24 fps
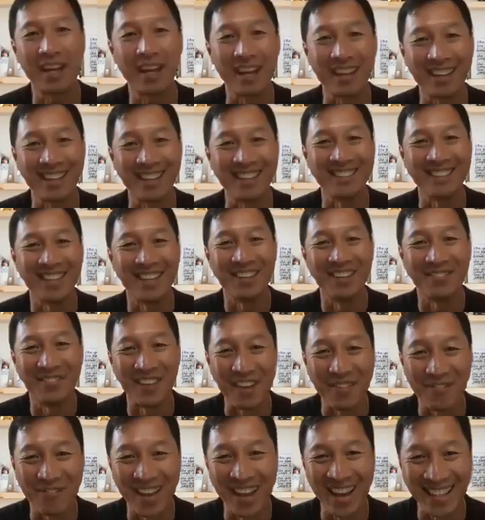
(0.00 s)
because they're my
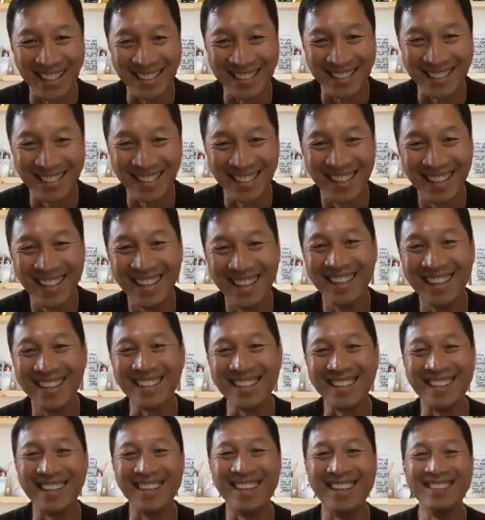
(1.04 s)
pets.
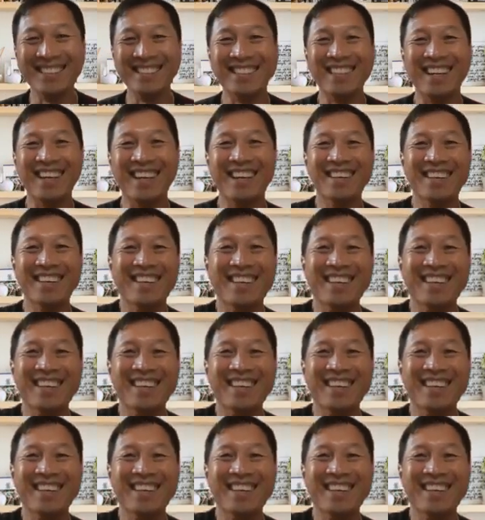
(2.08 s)
So